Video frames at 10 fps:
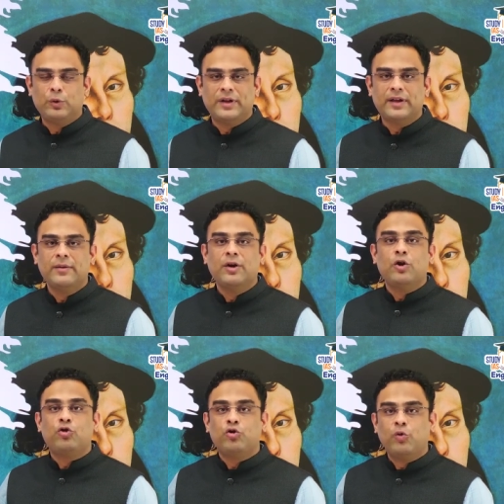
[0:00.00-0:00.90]
Luther
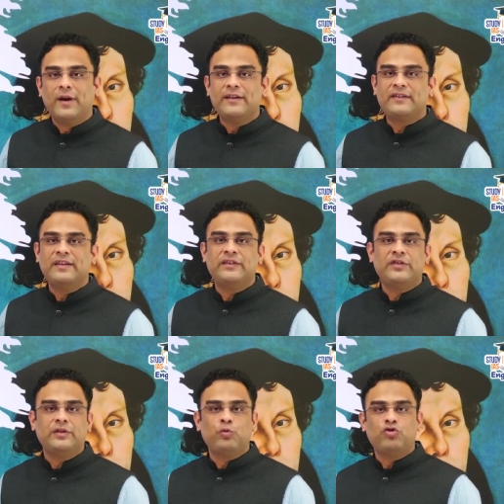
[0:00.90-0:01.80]
towards the
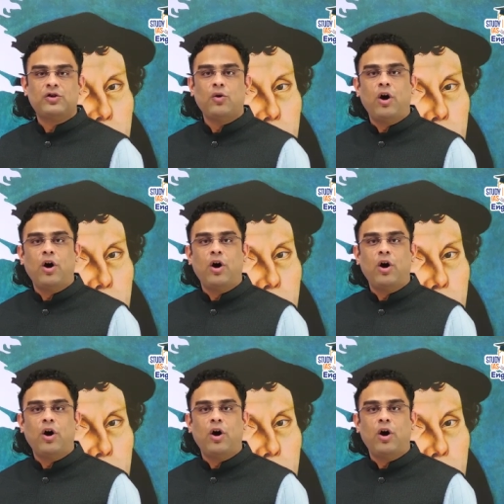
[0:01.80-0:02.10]
institution